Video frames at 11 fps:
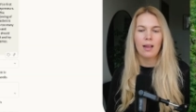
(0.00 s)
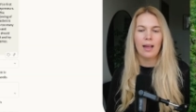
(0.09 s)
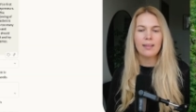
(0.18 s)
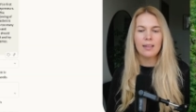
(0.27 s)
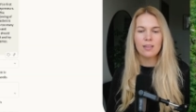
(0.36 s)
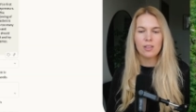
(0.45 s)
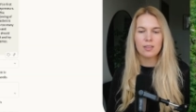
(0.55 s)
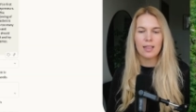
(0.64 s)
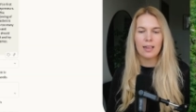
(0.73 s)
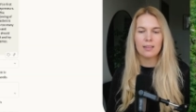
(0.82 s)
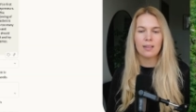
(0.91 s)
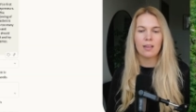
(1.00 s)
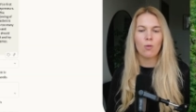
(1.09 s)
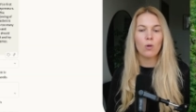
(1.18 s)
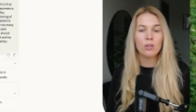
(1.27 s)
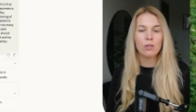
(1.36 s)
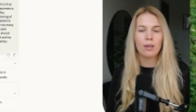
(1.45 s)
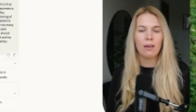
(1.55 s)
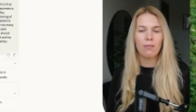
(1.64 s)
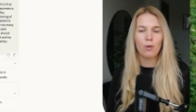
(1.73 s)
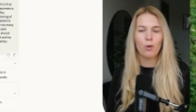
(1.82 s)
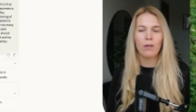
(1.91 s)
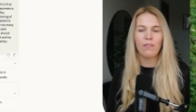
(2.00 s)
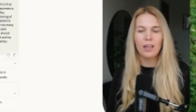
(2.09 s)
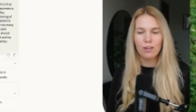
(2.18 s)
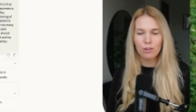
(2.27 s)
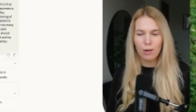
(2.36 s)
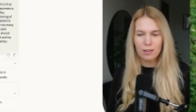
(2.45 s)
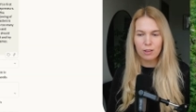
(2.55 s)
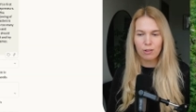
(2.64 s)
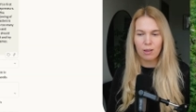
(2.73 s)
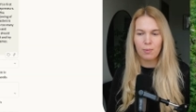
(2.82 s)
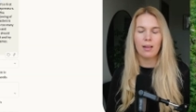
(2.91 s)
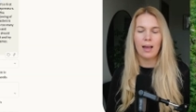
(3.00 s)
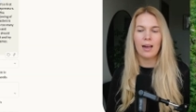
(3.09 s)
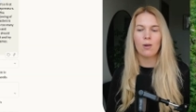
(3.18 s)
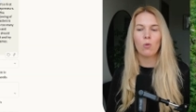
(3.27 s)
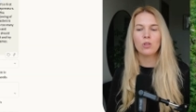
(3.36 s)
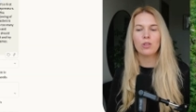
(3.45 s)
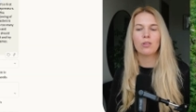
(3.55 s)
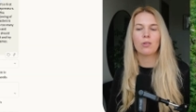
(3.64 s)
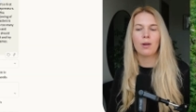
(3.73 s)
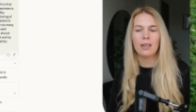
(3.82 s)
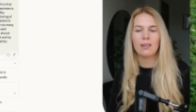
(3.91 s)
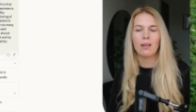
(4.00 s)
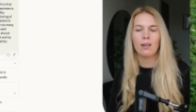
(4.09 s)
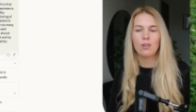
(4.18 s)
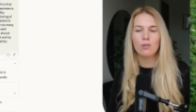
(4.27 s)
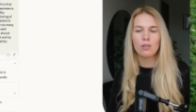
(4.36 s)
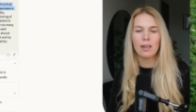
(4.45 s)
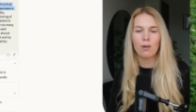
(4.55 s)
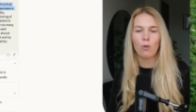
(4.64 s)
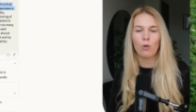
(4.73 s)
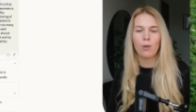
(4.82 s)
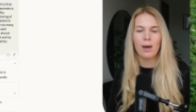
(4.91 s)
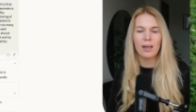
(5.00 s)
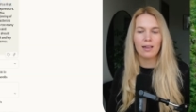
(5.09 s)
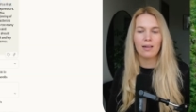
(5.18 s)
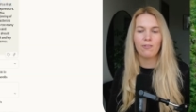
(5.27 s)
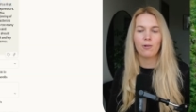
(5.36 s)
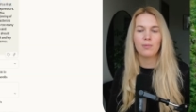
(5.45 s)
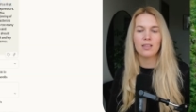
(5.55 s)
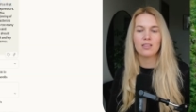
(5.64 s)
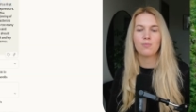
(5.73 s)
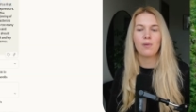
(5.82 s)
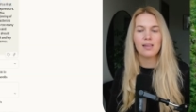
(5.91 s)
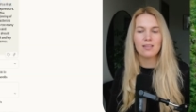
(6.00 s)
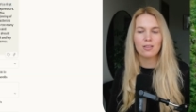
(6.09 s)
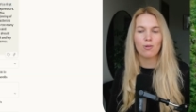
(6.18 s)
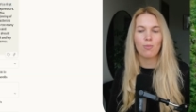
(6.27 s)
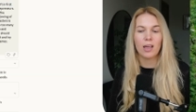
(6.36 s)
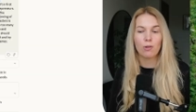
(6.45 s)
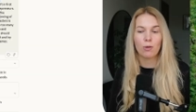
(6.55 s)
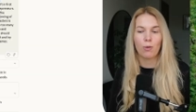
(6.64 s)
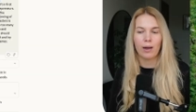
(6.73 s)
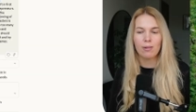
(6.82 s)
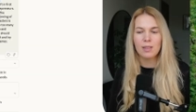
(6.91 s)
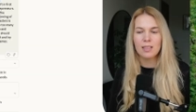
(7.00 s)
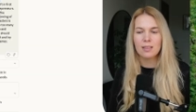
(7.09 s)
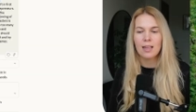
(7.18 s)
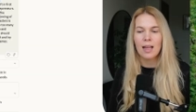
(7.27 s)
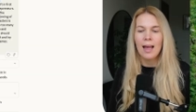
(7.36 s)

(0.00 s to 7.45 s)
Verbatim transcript: And then I just added that I want to give you a video transcript and I want you to create the newsletter automatically from this based on my requirements.